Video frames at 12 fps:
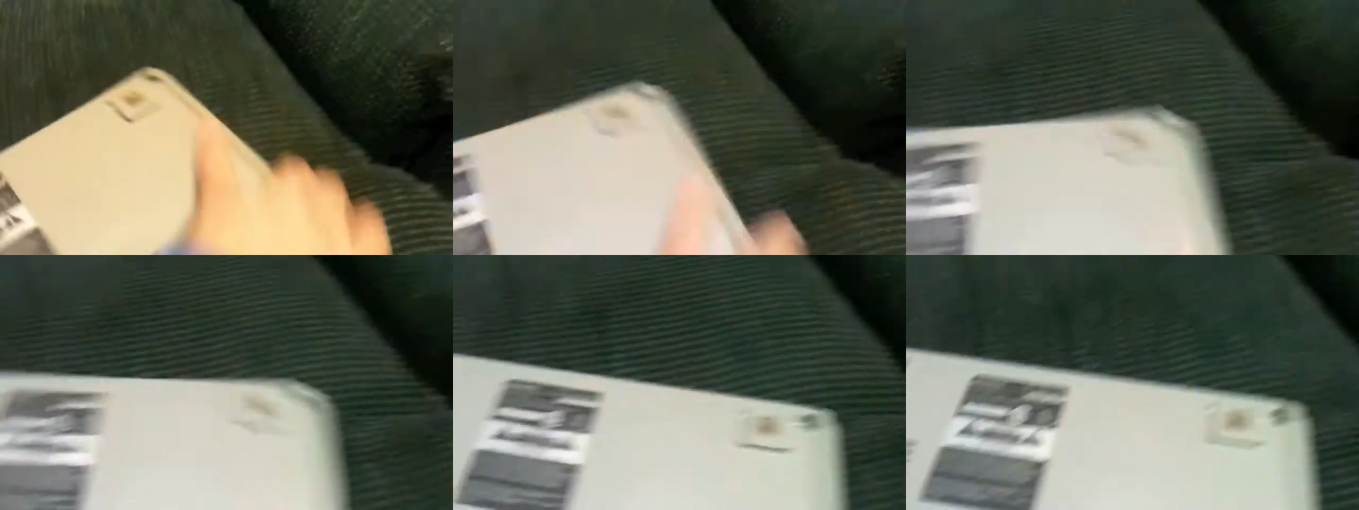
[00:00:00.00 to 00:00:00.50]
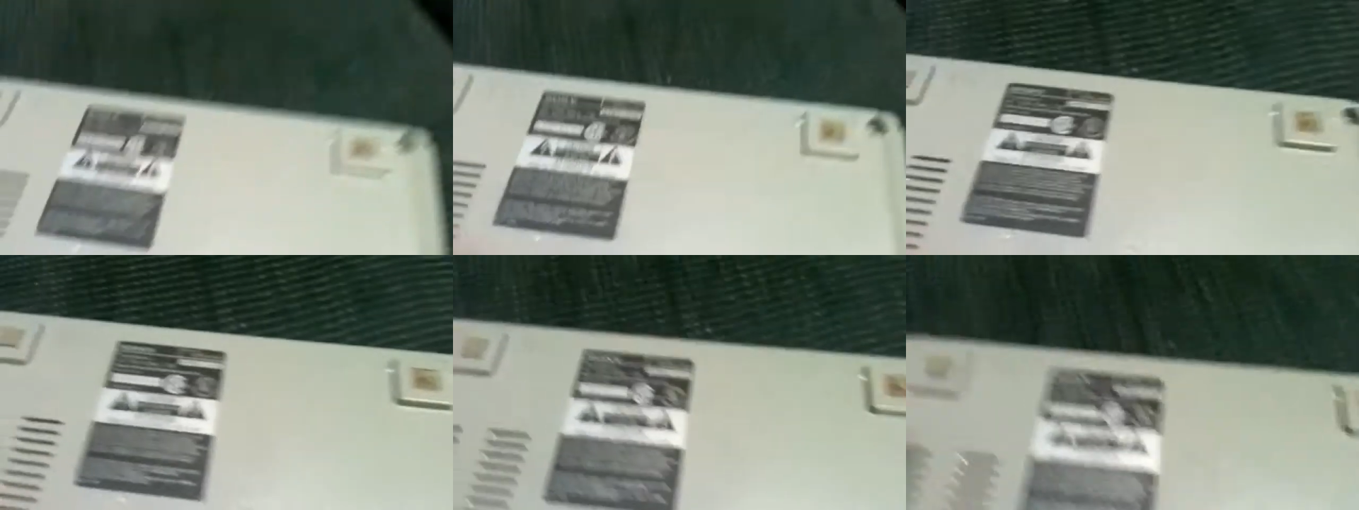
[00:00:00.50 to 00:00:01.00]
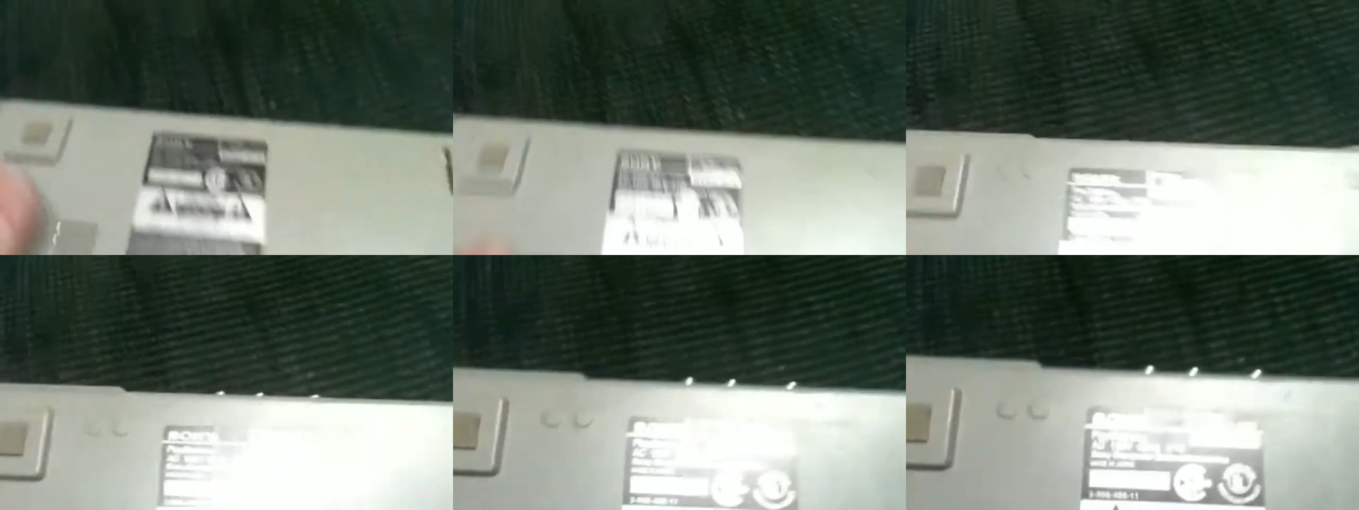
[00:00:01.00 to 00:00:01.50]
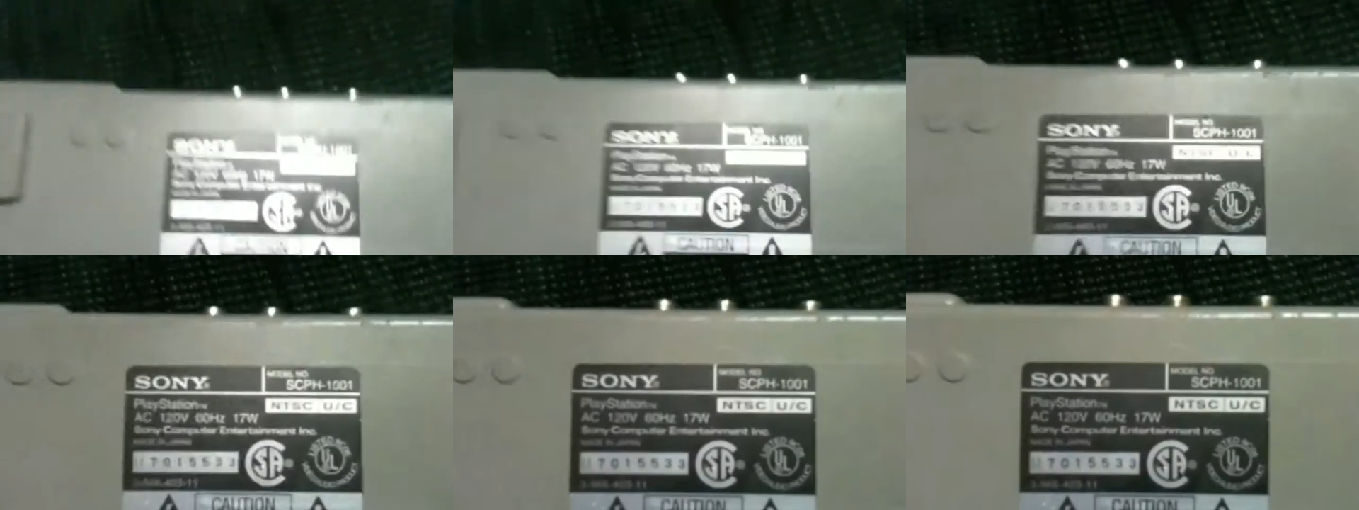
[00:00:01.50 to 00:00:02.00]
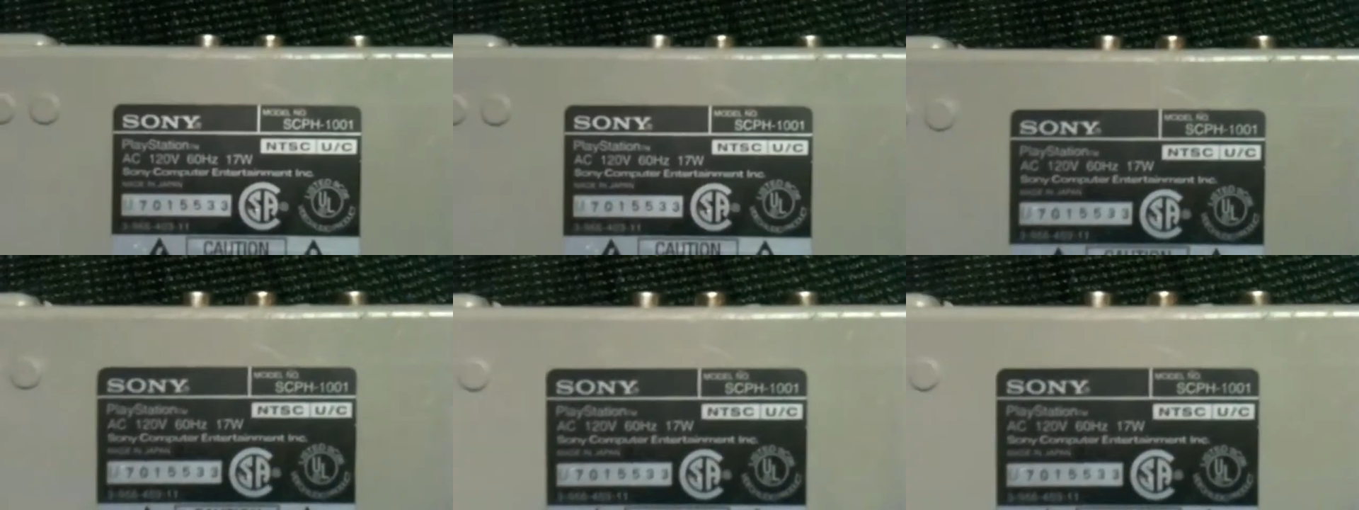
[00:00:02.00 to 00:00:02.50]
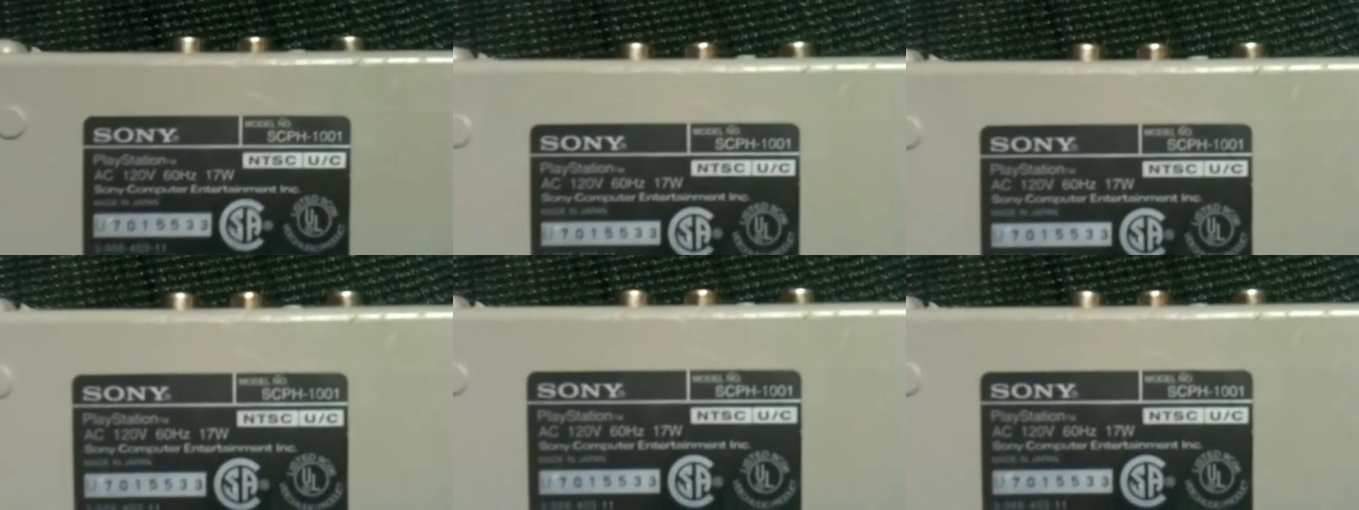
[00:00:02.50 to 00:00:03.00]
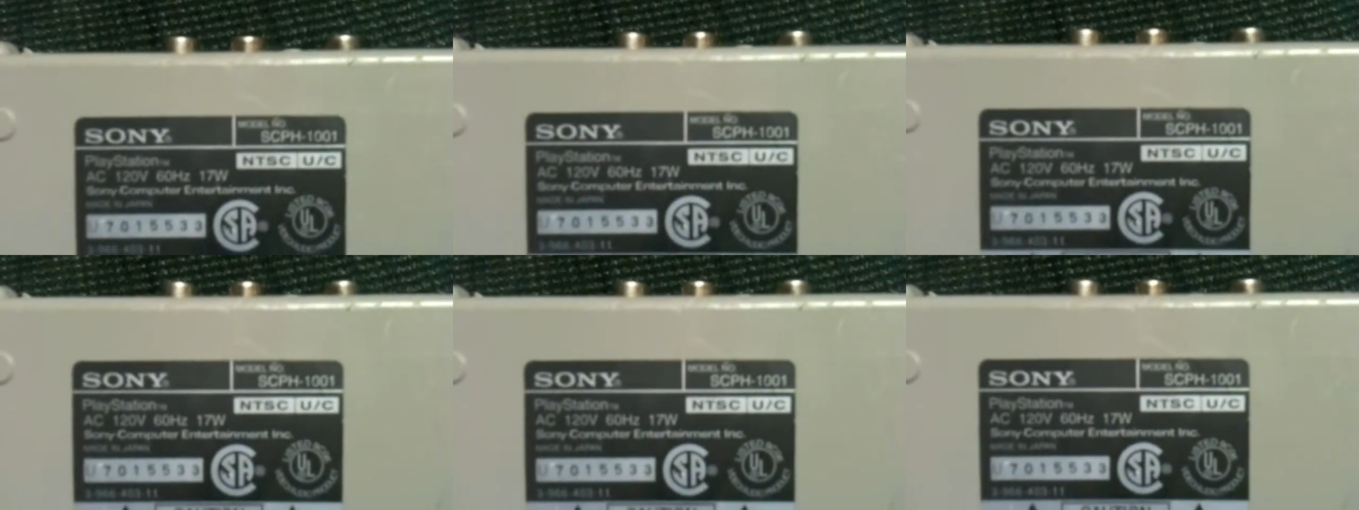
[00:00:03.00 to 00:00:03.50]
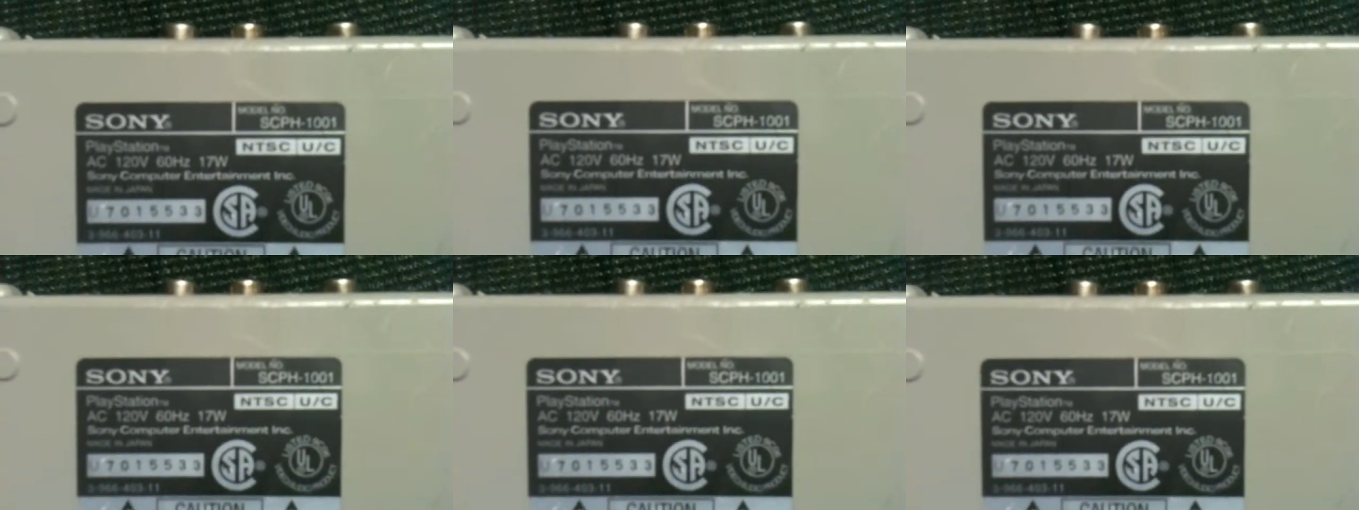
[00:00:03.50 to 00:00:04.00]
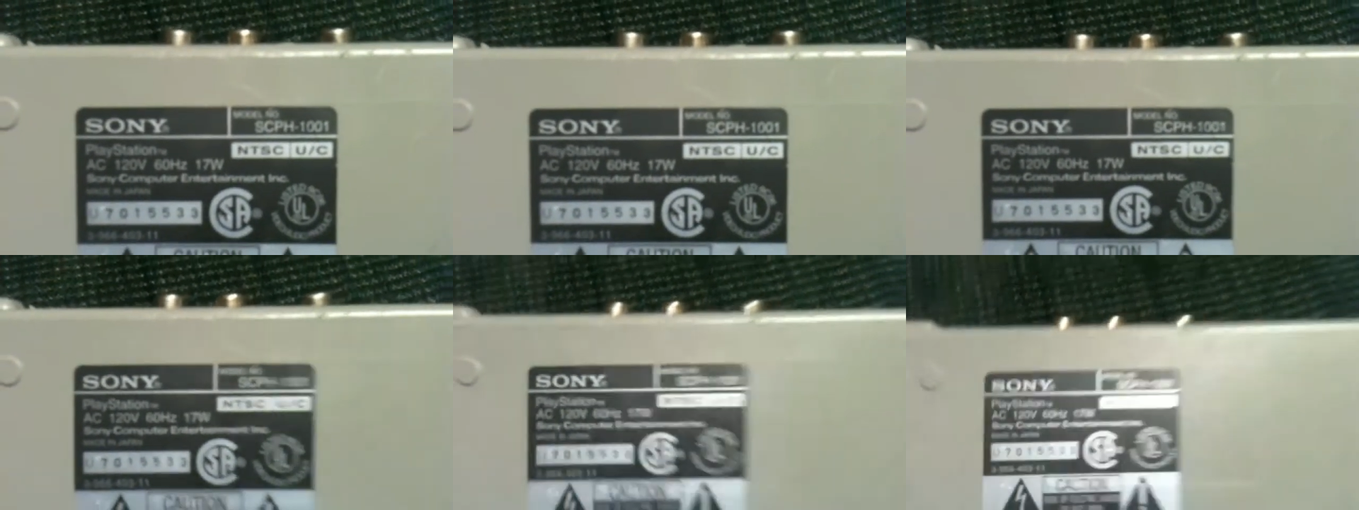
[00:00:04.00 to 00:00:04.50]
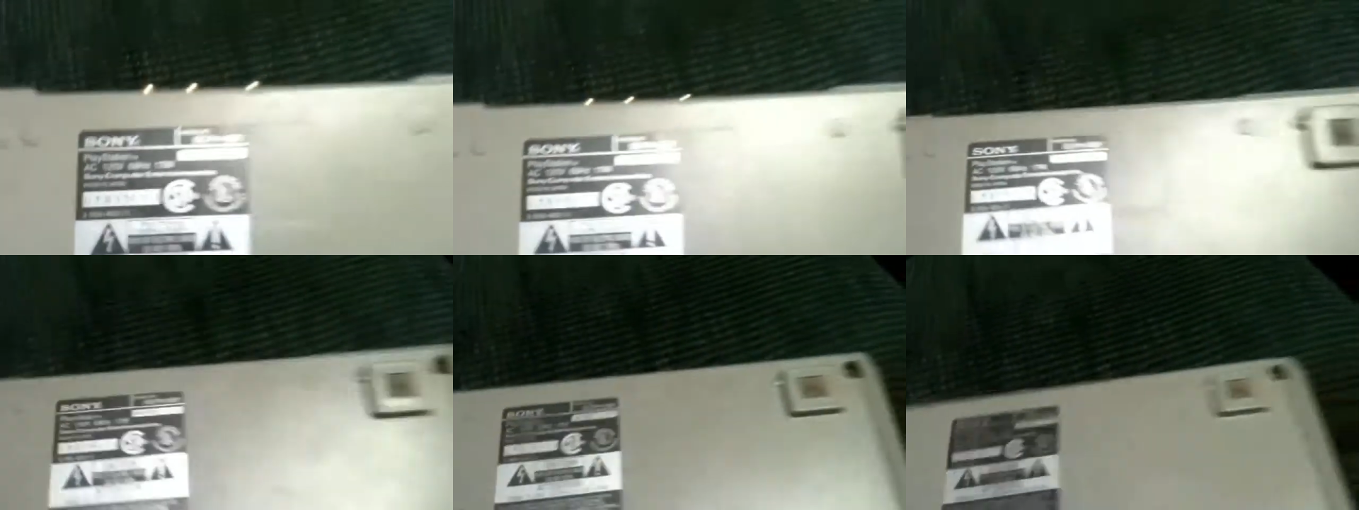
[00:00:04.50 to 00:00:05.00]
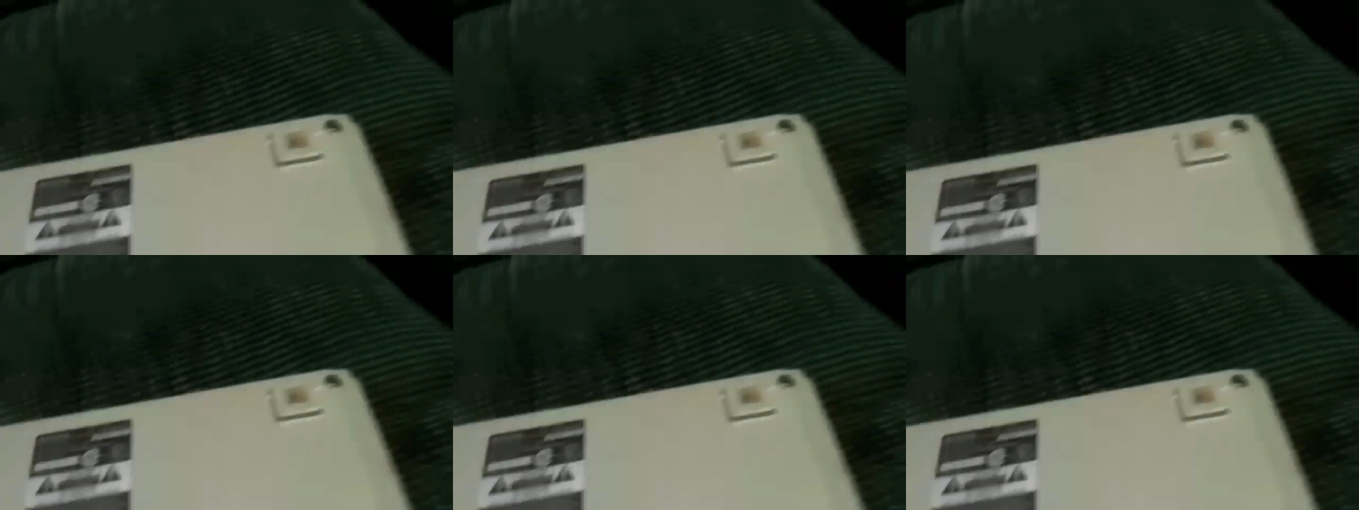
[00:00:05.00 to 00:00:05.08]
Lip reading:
[unreadable: no face in view]